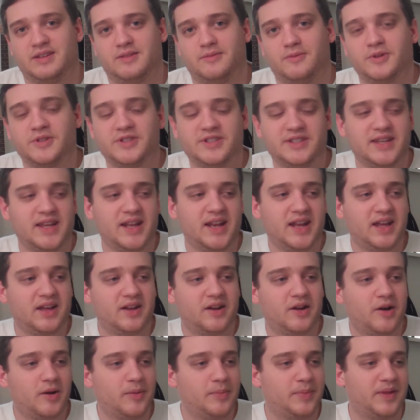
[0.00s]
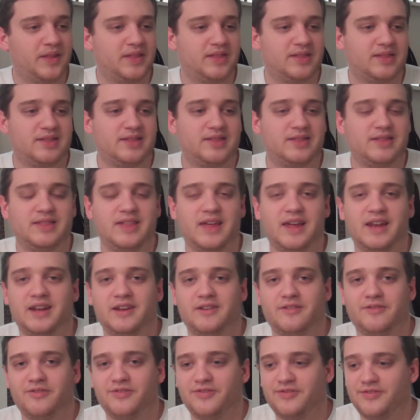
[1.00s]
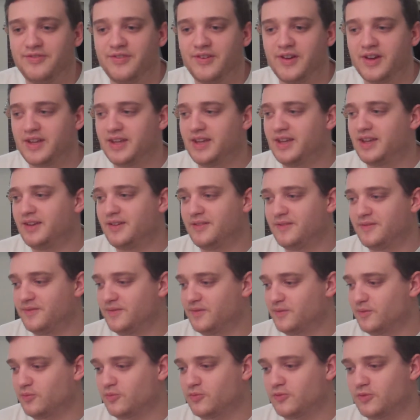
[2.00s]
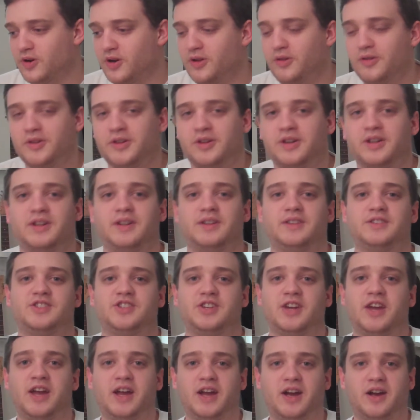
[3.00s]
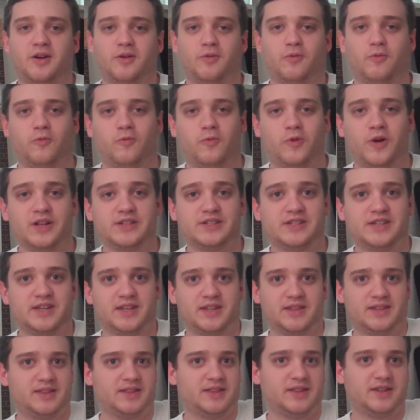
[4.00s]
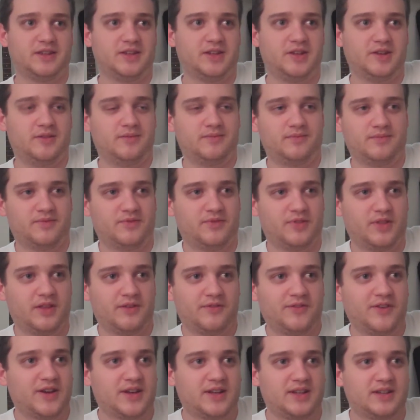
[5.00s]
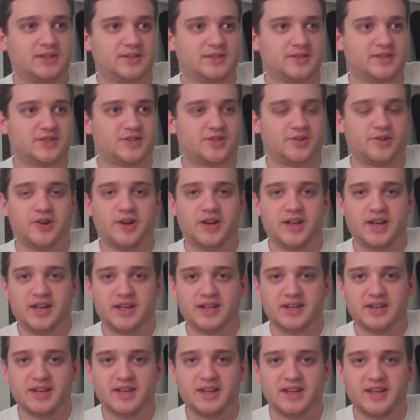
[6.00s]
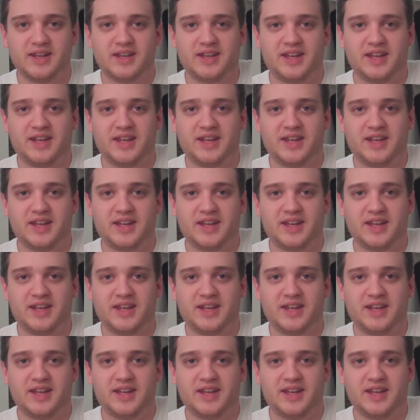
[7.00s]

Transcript: We're sitting in our pathetic fucking rolling chair watching the the fucking screen, and